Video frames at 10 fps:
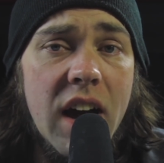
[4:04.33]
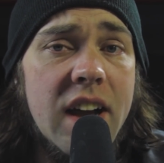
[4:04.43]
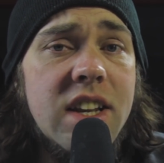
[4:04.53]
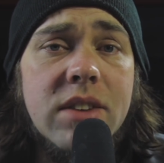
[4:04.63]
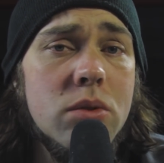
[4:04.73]

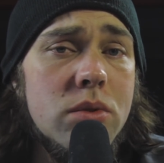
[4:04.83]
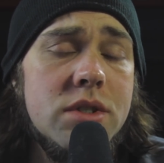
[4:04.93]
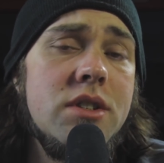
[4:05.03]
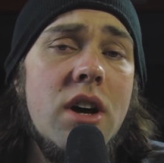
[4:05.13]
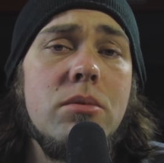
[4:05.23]
I never will
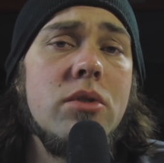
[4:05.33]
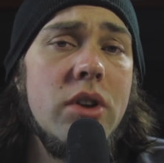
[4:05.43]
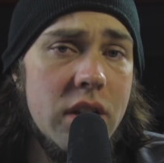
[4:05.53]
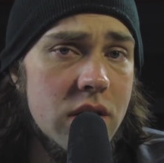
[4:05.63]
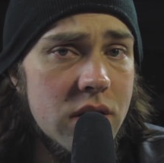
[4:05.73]
stop
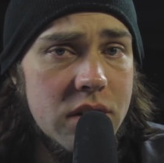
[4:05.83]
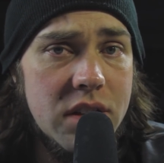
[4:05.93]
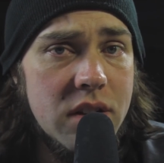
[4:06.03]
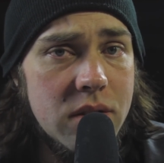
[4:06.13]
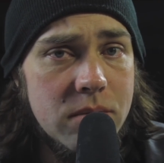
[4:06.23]
creating
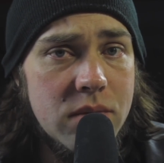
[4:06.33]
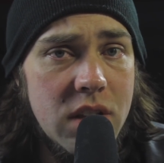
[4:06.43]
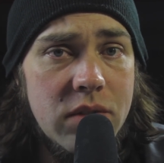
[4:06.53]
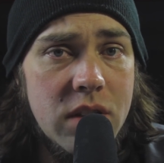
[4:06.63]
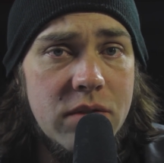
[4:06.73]
content,
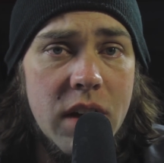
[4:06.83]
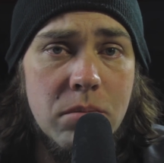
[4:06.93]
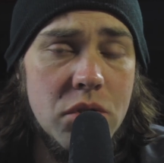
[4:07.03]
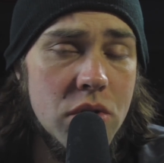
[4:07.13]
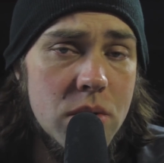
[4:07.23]
even if
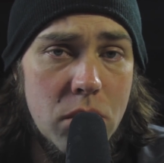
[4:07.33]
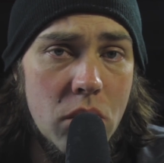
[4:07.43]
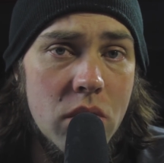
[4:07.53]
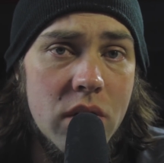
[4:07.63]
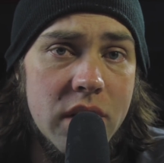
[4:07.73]
I'm dirt
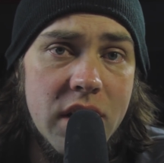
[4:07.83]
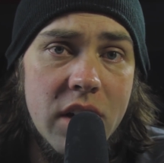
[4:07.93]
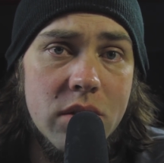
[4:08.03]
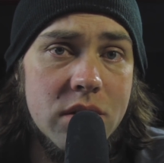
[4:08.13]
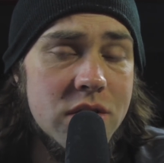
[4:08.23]
poor and
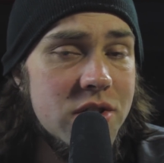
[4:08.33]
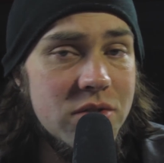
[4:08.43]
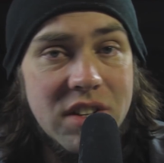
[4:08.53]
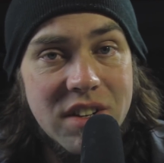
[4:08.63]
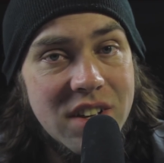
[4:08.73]
out on the
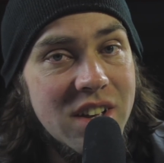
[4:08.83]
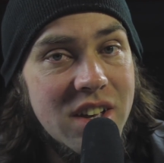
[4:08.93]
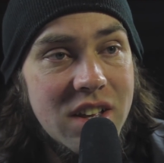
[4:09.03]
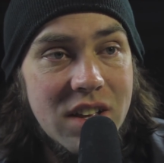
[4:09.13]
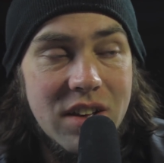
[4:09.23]
street.
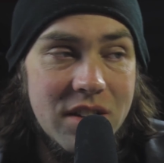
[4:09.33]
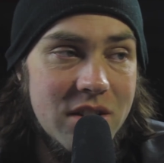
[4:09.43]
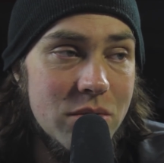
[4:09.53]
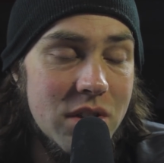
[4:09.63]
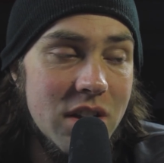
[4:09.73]
And I
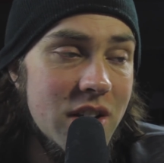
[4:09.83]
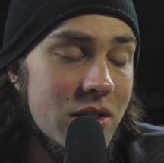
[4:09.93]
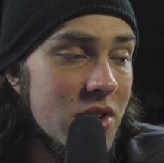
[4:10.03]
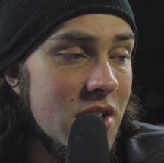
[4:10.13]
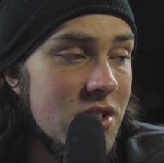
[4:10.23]
don't think I'd
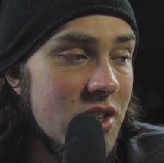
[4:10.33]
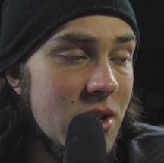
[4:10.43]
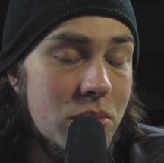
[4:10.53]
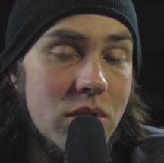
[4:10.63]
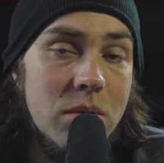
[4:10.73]
ever get to
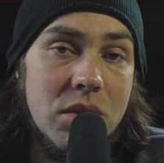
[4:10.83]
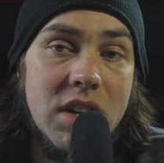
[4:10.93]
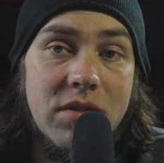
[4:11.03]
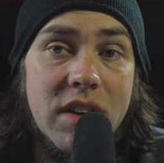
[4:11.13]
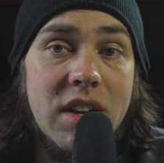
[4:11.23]
that point,
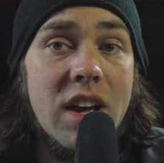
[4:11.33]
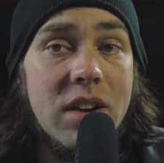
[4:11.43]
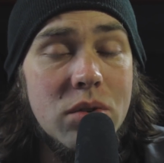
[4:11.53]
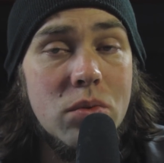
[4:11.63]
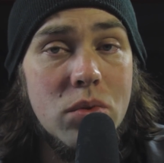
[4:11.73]
but if I
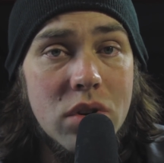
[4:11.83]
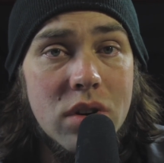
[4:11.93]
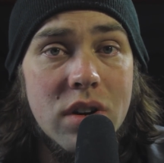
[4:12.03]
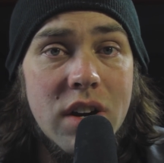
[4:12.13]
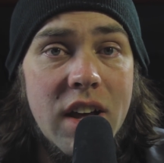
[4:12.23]
ever
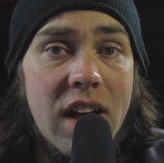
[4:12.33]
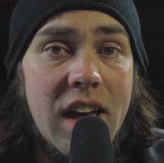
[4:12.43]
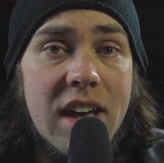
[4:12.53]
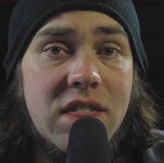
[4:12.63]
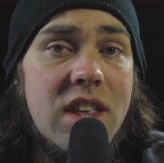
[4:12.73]
were
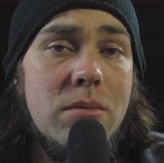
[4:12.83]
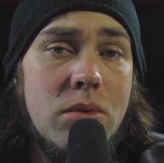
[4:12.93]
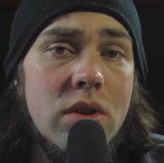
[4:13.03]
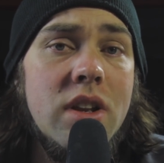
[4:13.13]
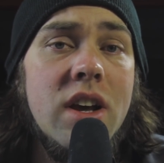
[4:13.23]
at that
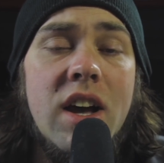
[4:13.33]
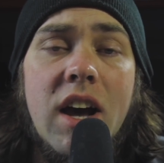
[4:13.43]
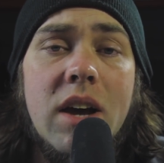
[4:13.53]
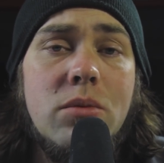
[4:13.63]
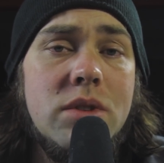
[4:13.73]
point,
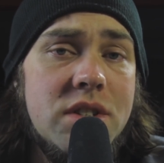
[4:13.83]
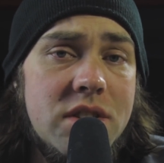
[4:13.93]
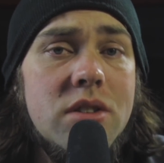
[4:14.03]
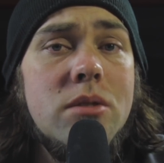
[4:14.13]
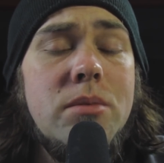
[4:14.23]
I would
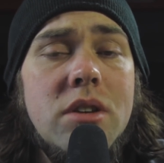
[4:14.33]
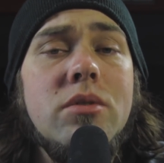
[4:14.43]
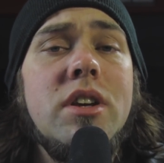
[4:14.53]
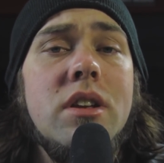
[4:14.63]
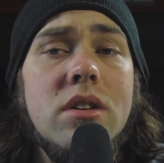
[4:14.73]
still be
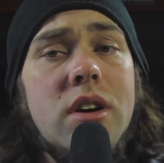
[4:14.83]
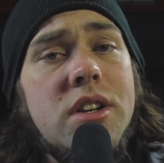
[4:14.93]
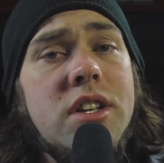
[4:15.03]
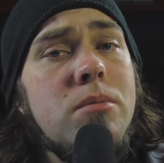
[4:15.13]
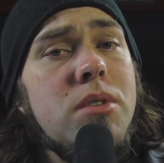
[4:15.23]
creating
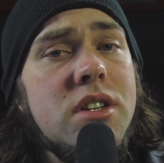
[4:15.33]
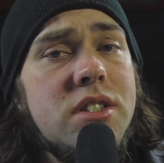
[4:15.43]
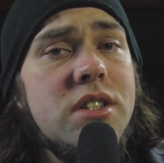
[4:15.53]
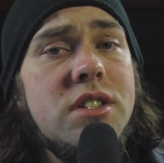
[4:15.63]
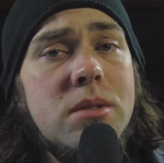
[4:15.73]
content
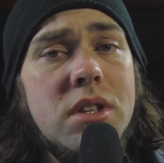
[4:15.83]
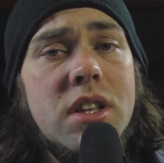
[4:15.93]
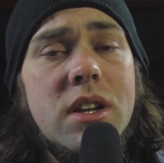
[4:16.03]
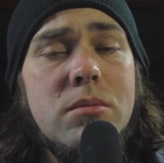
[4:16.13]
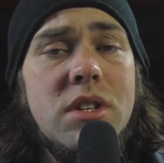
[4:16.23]
because it is something
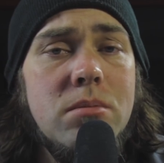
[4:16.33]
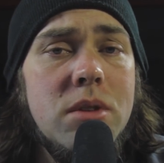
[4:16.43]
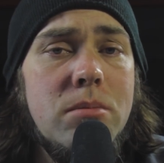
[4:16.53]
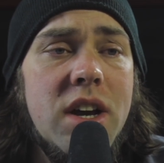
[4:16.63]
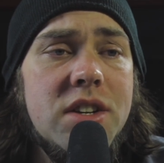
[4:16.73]
that I'm
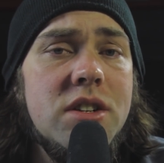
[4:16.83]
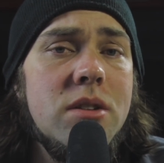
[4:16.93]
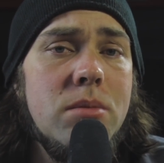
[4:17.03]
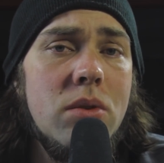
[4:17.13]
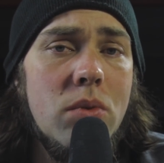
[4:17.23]
deeply
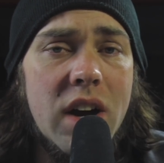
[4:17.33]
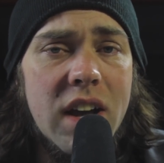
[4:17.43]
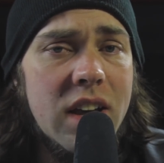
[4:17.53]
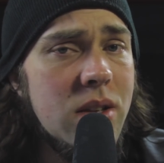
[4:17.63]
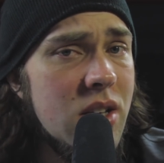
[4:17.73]
passionate about.
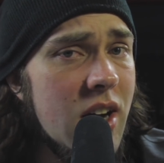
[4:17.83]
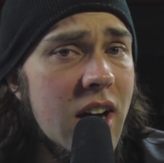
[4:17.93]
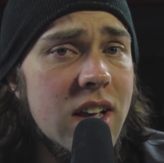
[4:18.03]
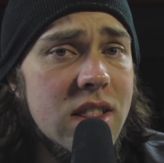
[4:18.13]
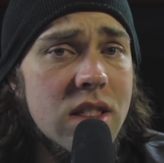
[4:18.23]
Why?
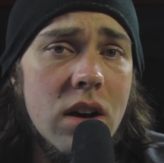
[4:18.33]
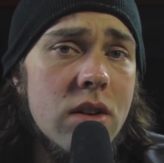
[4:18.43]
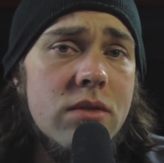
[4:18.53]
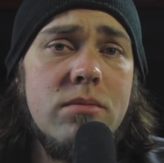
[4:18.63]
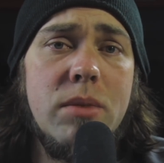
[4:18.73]
I
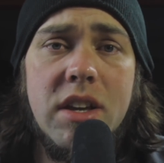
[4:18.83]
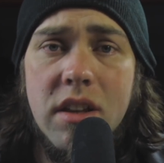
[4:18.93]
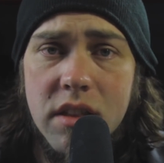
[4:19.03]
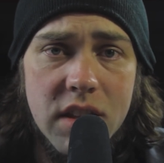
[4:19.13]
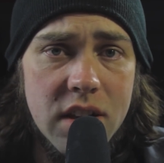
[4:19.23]
love
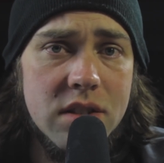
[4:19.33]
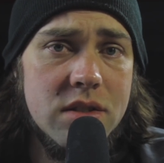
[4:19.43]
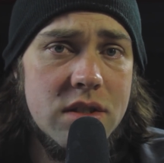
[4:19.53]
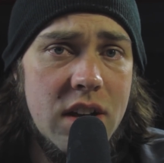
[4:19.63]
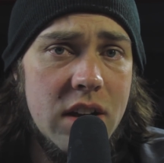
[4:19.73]
making
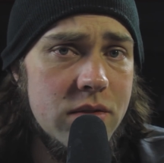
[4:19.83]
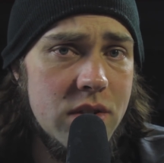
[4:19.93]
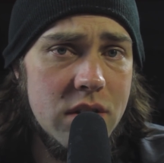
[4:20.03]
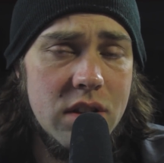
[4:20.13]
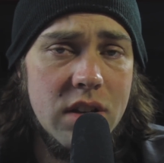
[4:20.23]
things out of
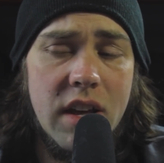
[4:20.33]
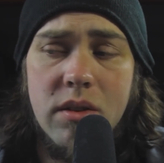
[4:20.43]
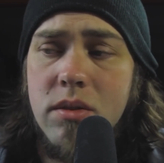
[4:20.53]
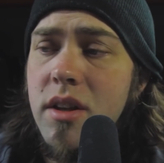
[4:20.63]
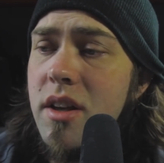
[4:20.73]
nothing.
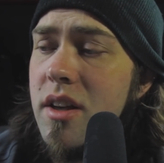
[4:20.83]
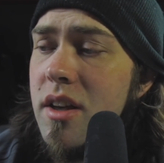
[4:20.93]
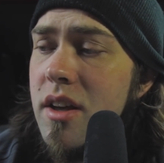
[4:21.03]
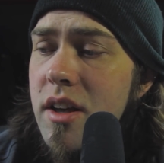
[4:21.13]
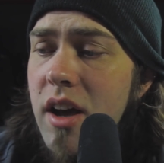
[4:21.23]
And
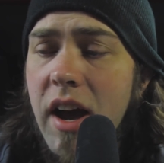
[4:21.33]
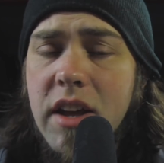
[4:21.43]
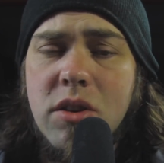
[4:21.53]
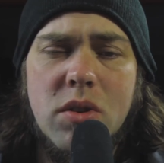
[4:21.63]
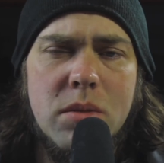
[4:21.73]

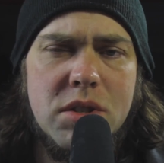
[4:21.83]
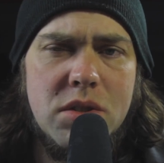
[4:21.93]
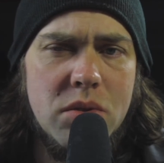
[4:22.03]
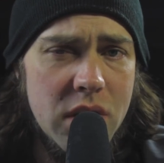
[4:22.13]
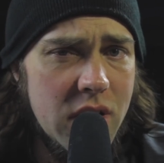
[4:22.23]
I know I'm
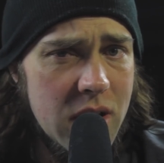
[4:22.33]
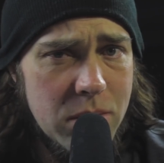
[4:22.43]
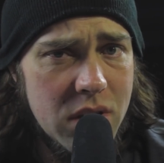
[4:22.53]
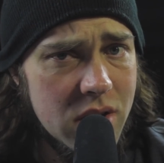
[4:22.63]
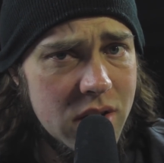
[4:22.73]
just doing
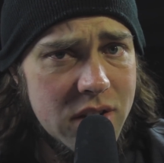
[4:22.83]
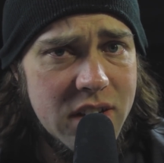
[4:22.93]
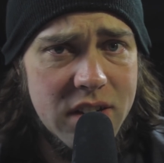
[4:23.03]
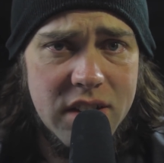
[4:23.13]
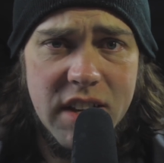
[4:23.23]
gaming
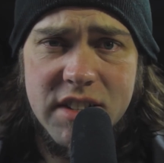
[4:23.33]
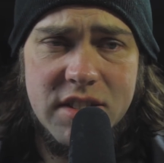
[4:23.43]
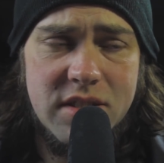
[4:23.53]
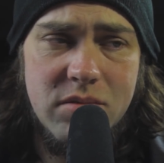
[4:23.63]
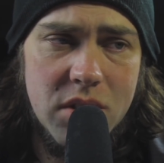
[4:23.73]
content, and
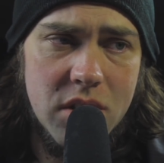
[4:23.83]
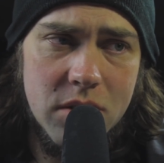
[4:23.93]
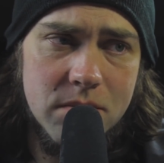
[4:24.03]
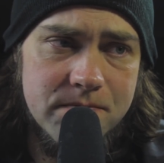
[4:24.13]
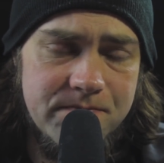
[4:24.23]
that's, you
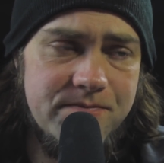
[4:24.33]
know,